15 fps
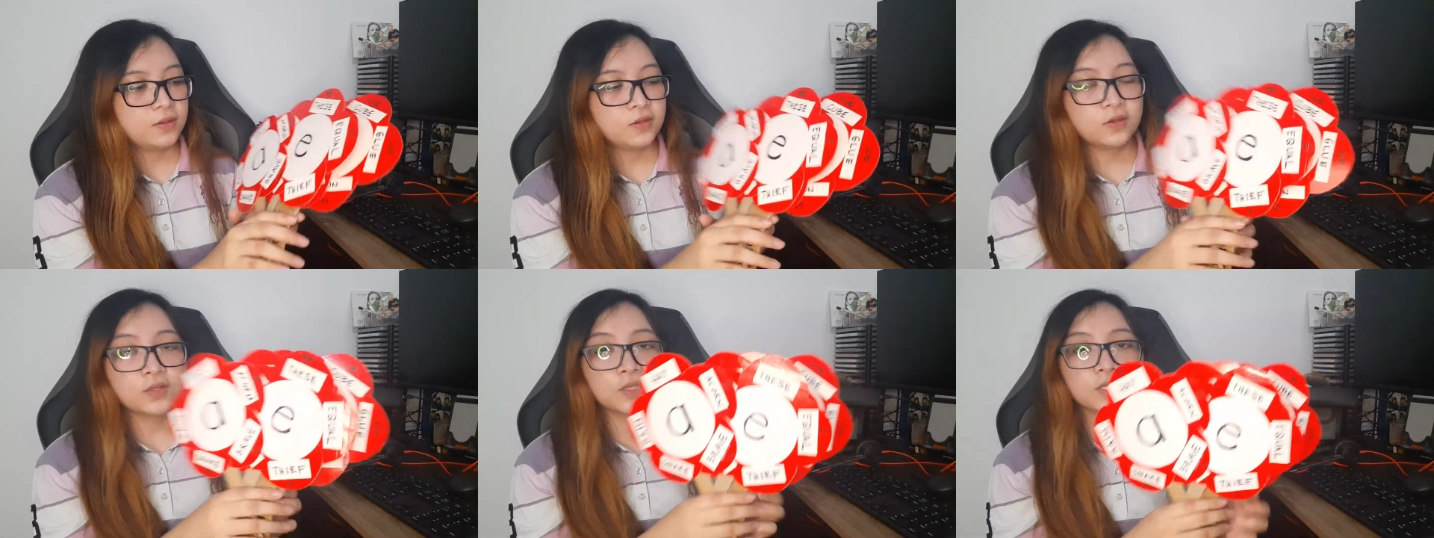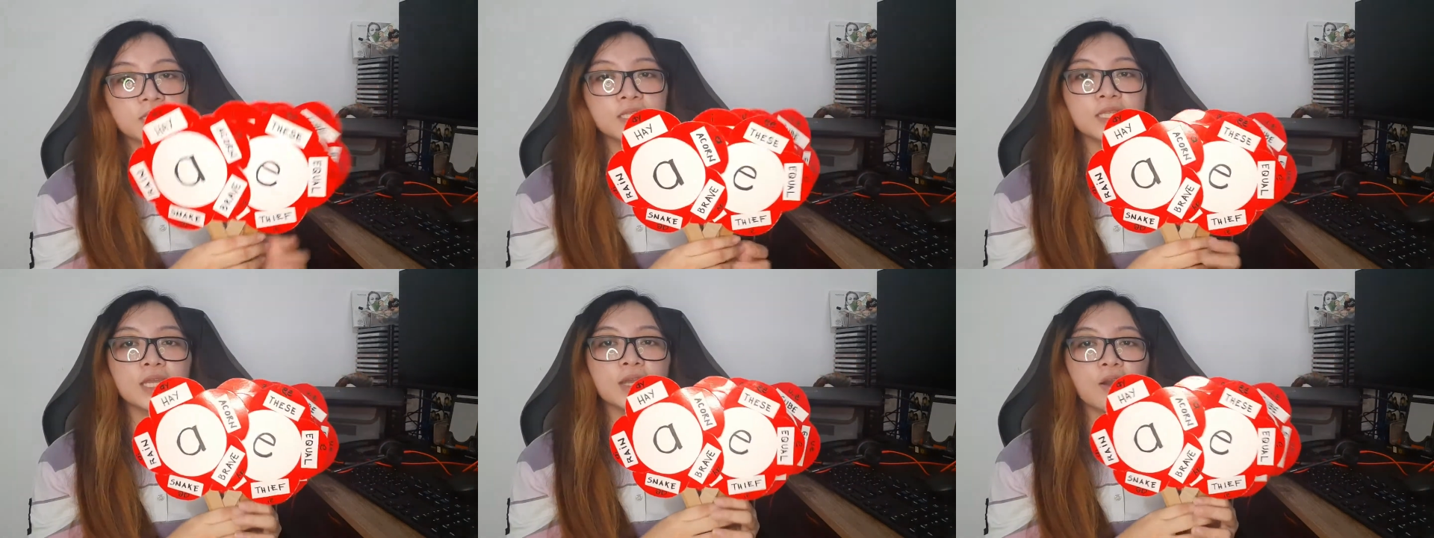
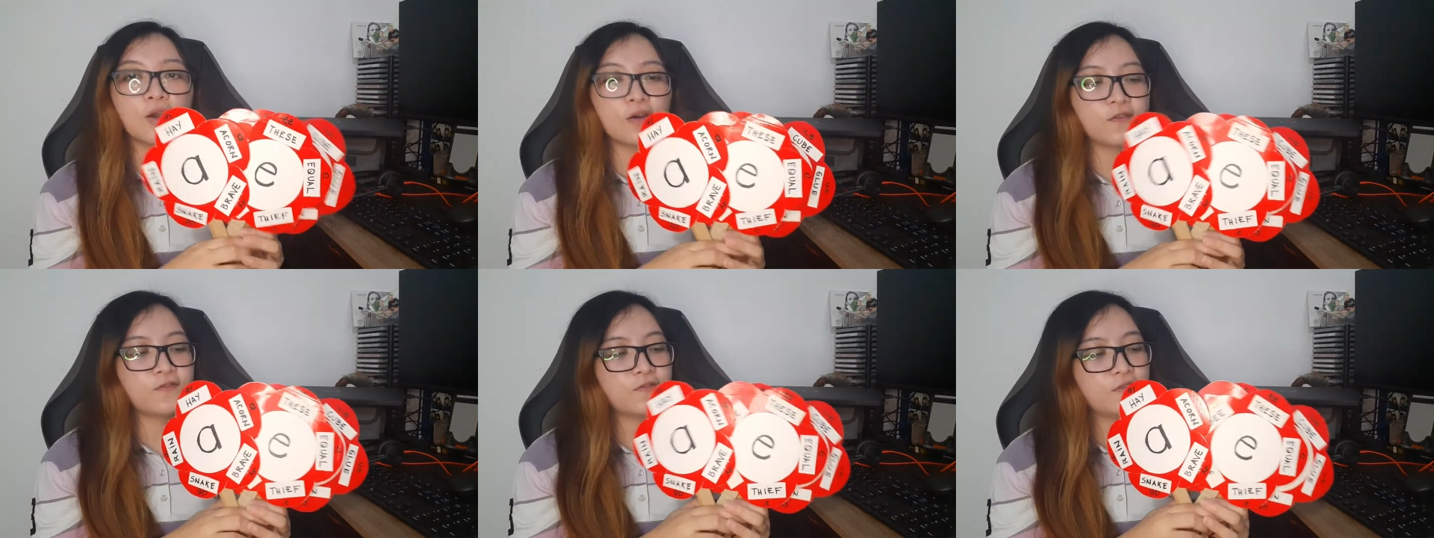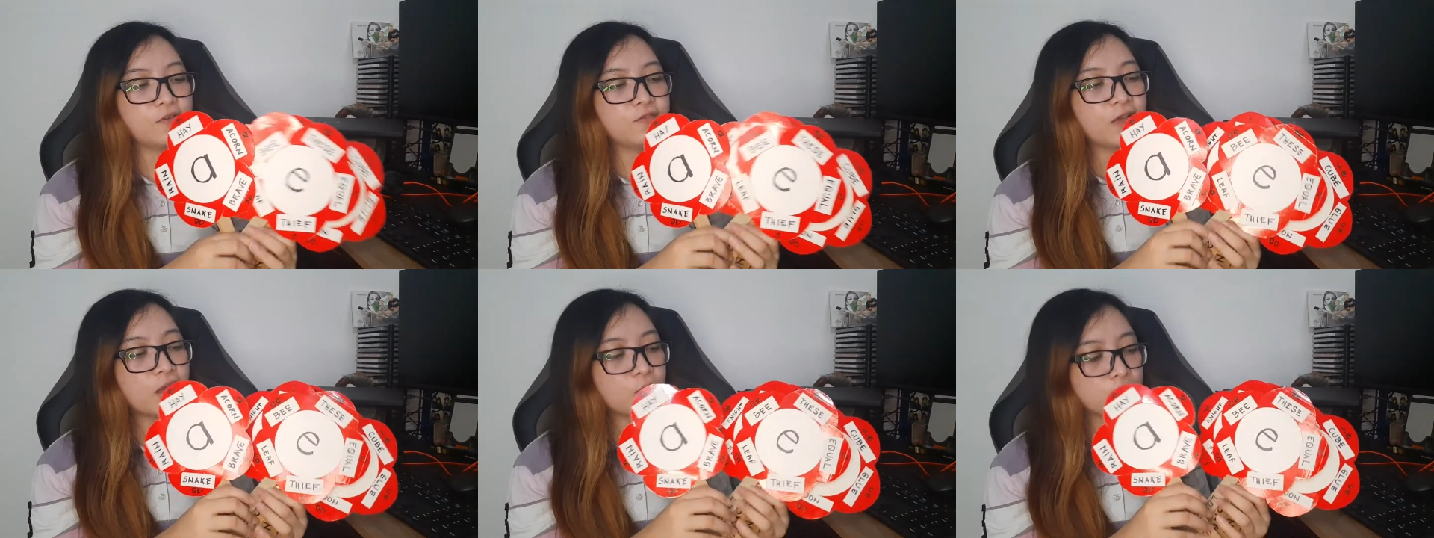consisting of
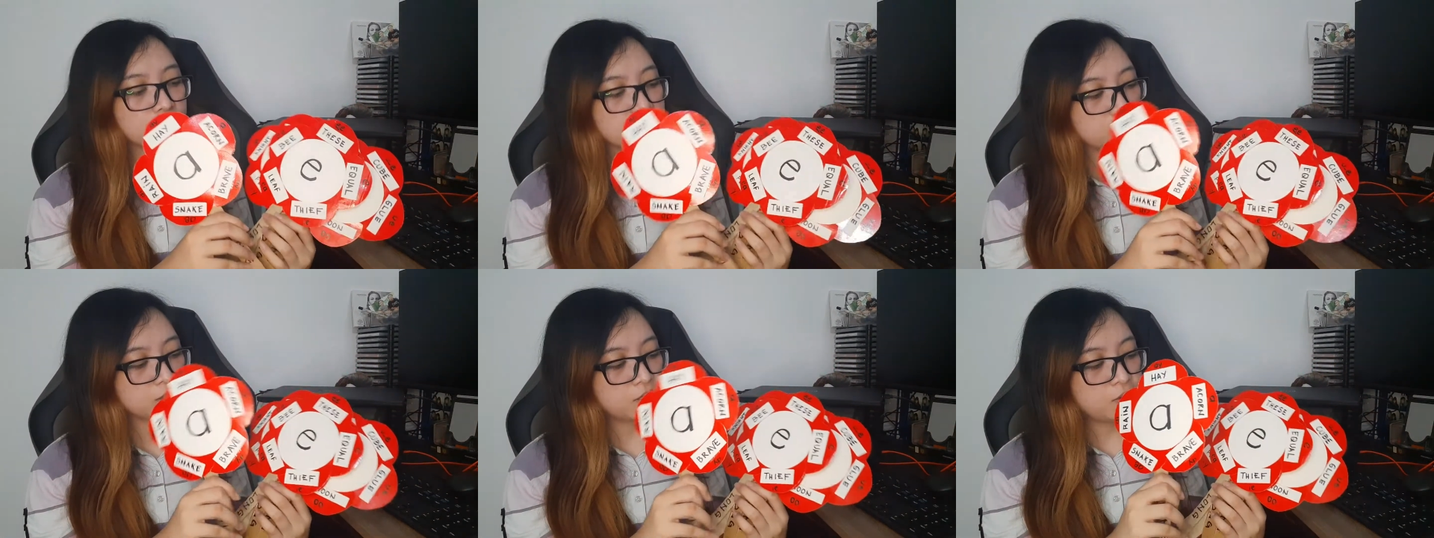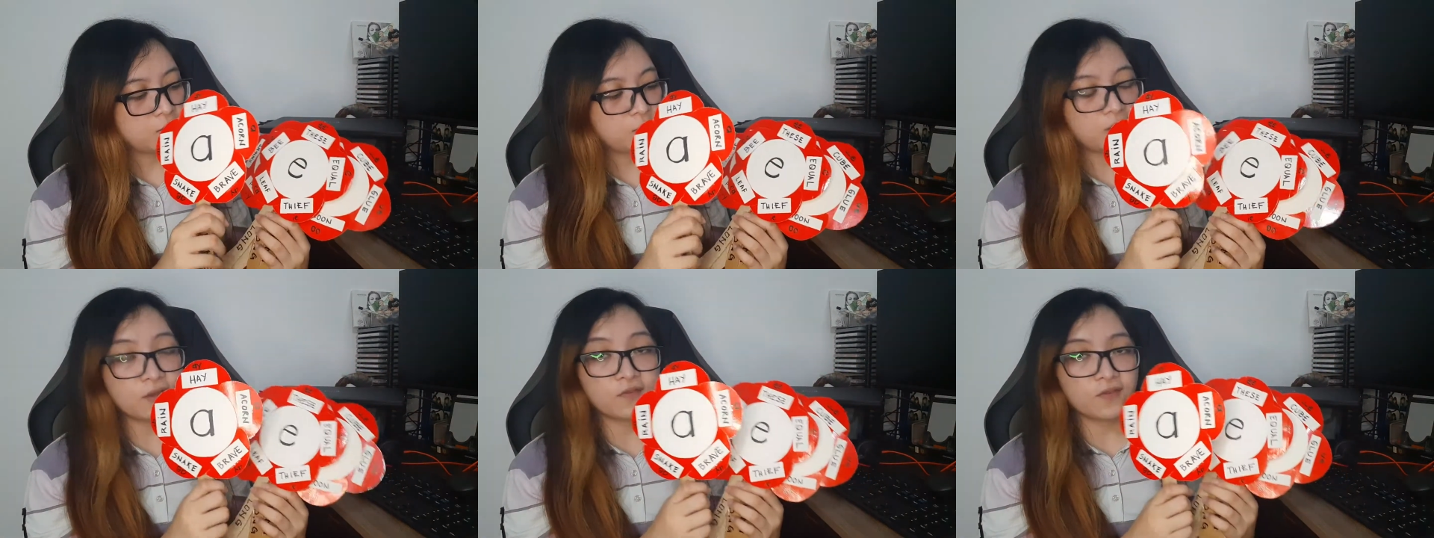vowels.
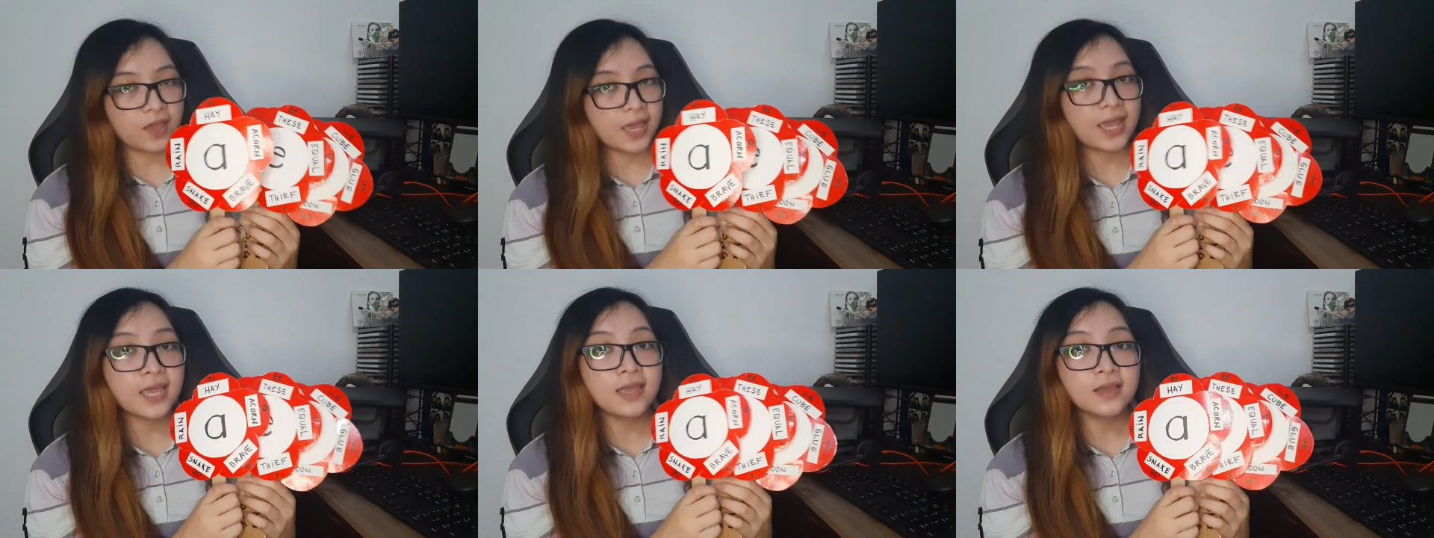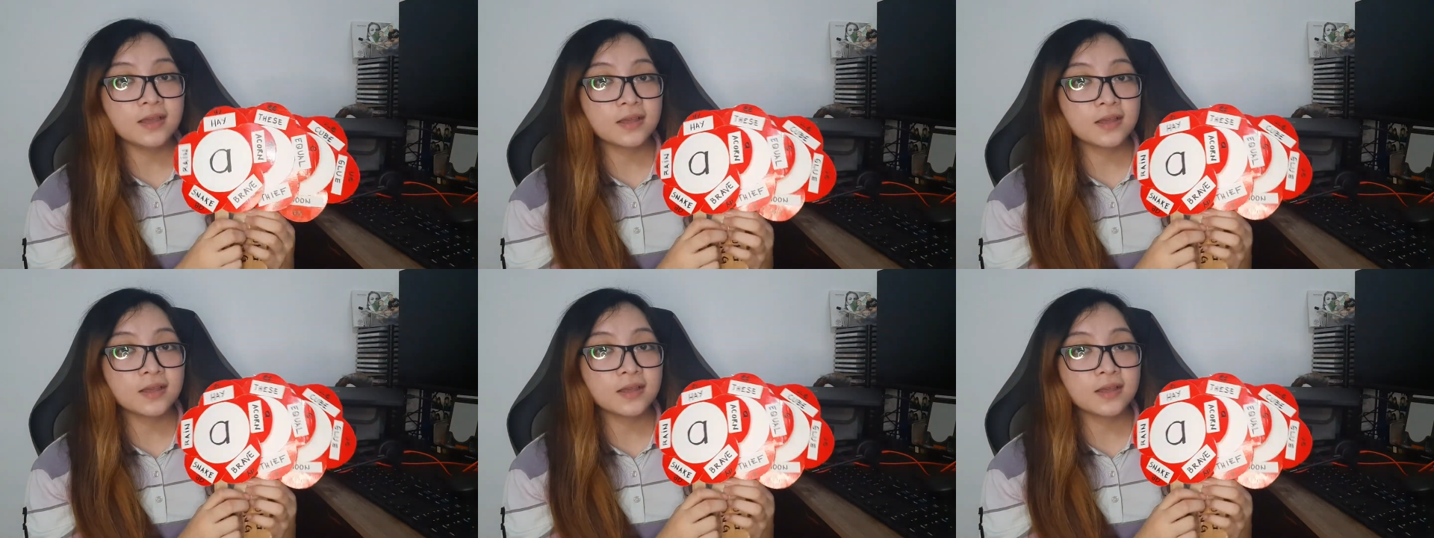We have A,